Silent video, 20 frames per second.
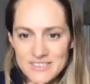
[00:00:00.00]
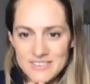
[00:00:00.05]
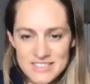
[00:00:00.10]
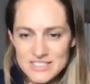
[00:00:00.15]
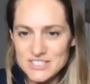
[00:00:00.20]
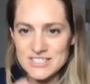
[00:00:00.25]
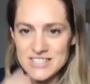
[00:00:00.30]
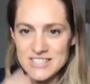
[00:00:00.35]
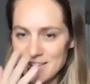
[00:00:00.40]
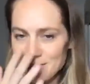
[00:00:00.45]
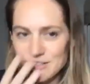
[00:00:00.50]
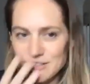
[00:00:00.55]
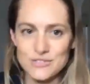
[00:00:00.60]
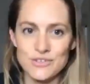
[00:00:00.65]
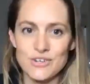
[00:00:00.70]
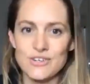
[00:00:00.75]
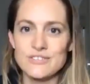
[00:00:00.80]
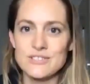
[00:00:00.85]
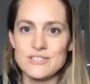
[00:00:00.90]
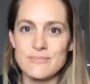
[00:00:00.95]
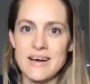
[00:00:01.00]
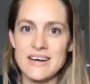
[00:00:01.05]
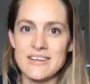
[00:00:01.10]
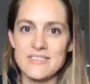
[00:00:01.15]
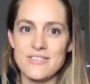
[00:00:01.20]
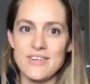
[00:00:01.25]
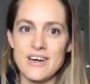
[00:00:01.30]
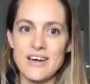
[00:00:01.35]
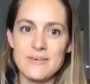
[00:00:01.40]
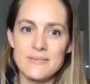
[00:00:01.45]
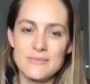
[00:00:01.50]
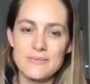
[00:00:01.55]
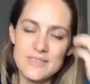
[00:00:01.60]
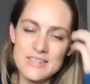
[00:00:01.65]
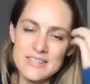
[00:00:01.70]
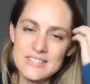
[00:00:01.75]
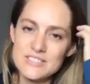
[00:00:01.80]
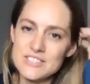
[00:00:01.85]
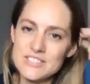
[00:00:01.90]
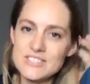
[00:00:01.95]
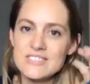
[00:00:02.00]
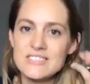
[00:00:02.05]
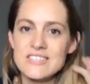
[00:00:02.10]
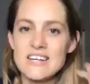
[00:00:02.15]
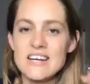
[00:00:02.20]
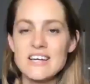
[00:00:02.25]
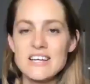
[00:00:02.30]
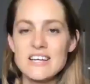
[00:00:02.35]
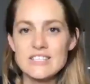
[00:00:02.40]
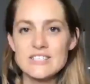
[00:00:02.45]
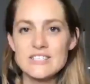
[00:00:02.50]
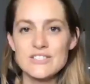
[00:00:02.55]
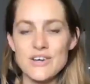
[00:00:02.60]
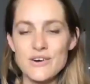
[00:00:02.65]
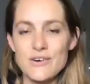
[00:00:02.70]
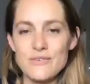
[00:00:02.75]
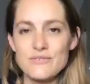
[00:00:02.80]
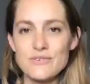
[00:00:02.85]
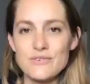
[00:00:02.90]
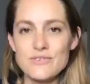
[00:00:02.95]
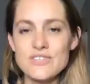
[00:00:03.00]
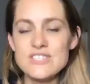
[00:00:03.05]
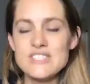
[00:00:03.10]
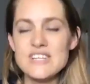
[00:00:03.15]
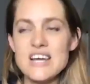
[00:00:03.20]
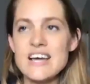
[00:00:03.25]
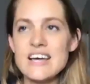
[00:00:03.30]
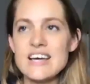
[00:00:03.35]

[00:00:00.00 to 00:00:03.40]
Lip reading: that just covers your nose and mouth. And just, so if you just,